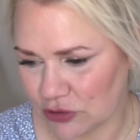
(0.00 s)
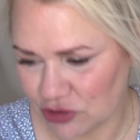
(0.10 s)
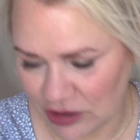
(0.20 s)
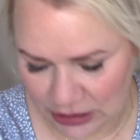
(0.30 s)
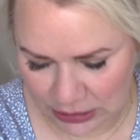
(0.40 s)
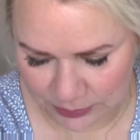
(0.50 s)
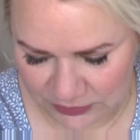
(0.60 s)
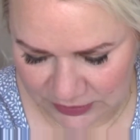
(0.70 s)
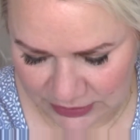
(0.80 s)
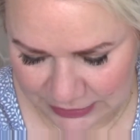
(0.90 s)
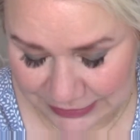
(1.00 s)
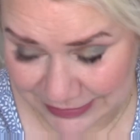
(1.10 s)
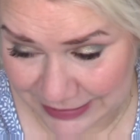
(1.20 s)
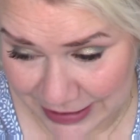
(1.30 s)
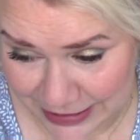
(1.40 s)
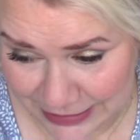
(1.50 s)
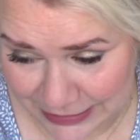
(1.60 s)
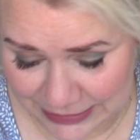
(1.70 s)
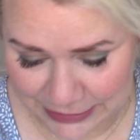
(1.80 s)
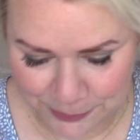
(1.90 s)
Jacobs, Eat
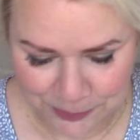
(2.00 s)
Cake.